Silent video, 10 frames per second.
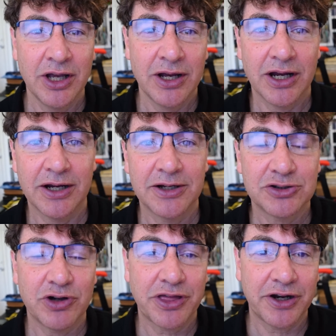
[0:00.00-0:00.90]

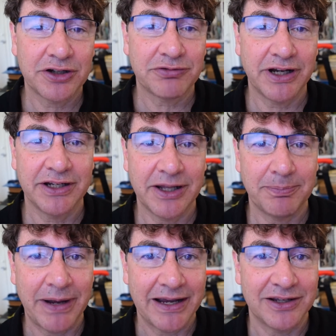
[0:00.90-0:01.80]
So I thought I'd try and
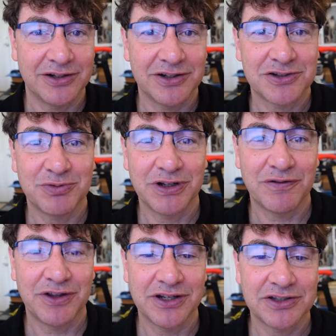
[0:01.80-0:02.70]
get back into the swing
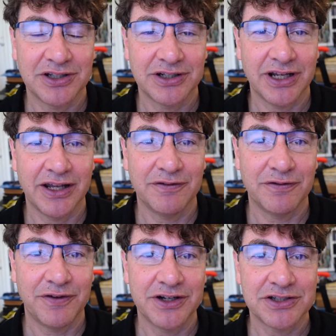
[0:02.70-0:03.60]
of things and
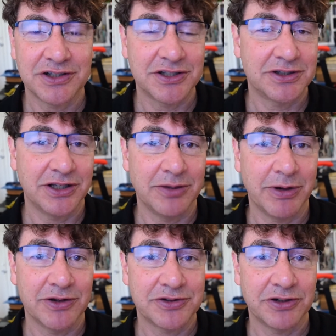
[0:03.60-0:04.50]
finish this
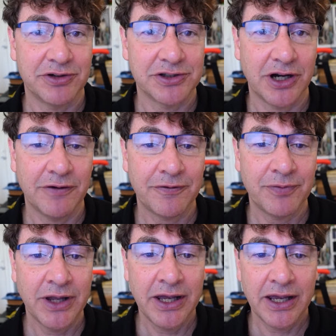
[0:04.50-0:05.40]
email series off.
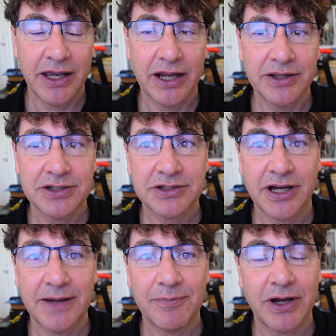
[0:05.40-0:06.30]
And this
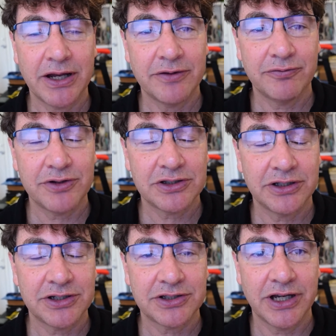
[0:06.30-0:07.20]
time I've
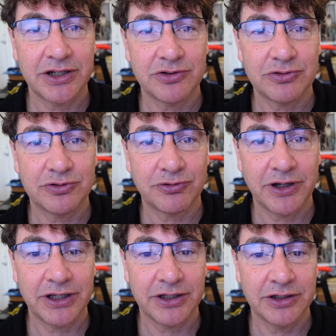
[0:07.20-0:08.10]
recently decided to
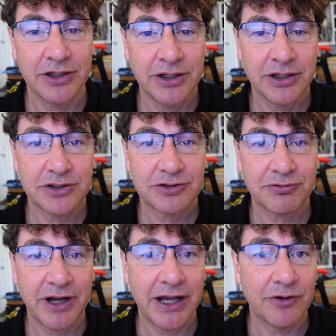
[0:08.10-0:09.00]
try
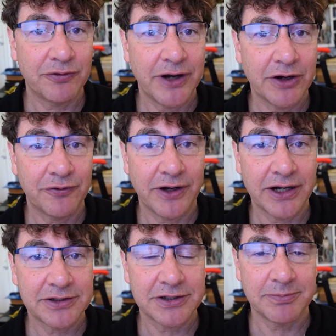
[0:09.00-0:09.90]
out
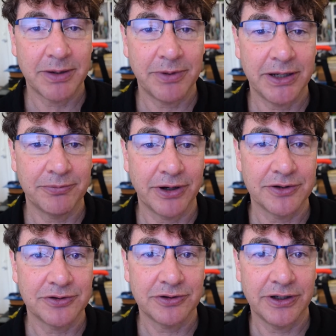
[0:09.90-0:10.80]
Firefox as my main
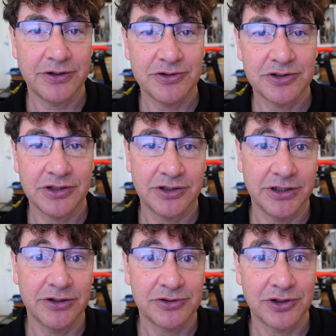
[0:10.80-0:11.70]
browser. I used it
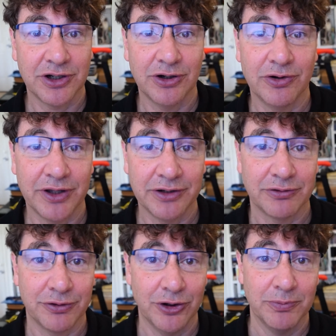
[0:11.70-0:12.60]
years ago and then
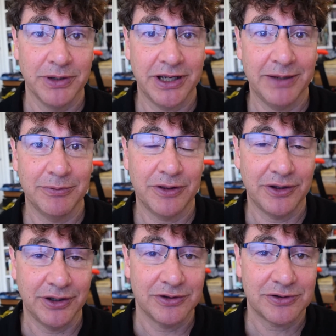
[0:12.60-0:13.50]
Chrome became the
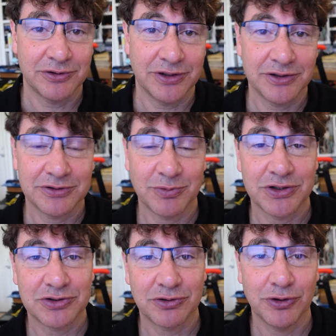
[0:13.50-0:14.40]
thing, so I
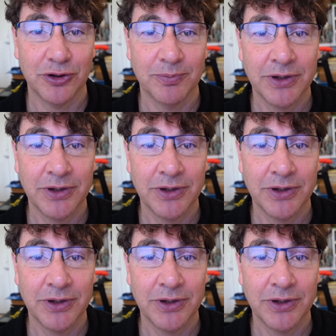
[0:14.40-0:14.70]
switched to Chrome.